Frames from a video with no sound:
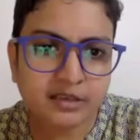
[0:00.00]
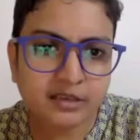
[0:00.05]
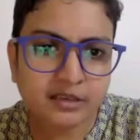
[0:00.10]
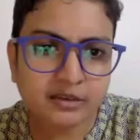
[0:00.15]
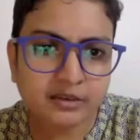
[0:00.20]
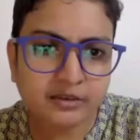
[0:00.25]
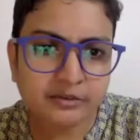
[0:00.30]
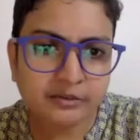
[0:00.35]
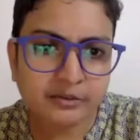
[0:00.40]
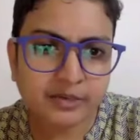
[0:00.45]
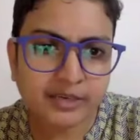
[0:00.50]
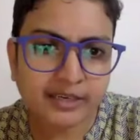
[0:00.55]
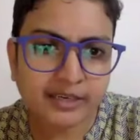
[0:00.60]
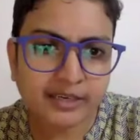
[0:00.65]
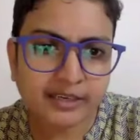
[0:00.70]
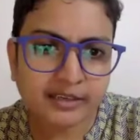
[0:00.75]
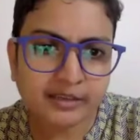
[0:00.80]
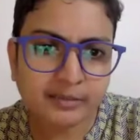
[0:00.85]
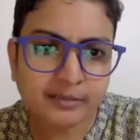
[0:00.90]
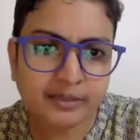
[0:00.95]
If you
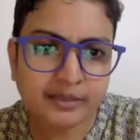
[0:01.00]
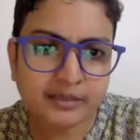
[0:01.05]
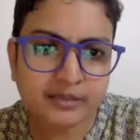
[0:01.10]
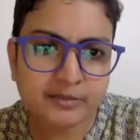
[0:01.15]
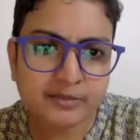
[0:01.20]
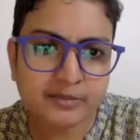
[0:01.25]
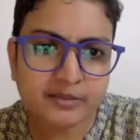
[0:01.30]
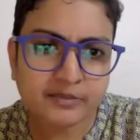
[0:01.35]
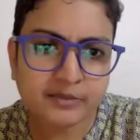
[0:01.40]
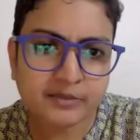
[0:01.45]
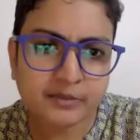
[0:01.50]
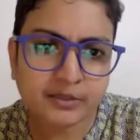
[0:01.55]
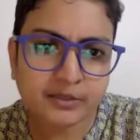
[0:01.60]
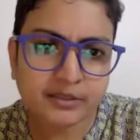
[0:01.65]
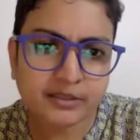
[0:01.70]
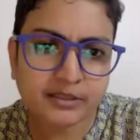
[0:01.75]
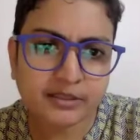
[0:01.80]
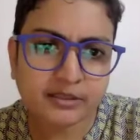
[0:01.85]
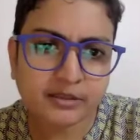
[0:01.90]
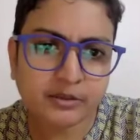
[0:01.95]
can't get the pet specific
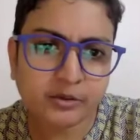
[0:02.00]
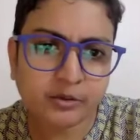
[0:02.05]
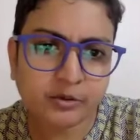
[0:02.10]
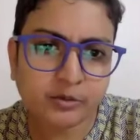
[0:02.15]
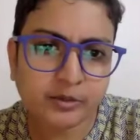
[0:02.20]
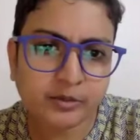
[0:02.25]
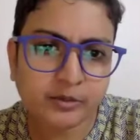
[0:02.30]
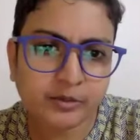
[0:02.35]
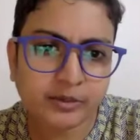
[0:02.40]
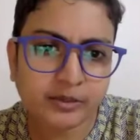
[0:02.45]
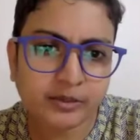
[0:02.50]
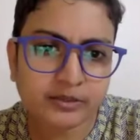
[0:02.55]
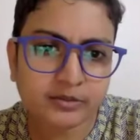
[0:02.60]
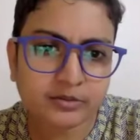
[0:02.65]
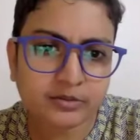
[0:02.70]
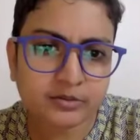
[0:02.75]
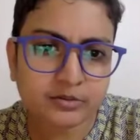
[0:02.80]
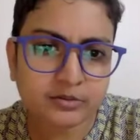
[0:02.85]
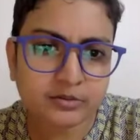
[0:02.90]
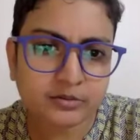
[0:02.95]
one, then a human one is
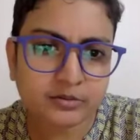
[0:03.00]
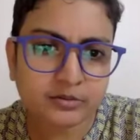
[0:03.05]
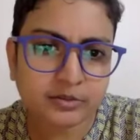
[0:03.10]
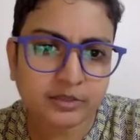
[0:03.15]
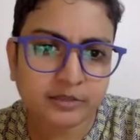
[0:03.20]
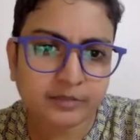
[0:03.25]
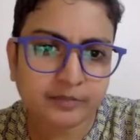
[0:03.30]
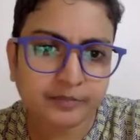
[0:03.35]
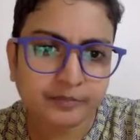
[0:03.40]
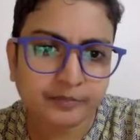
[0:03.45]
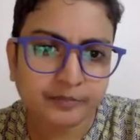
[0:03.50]
also okay.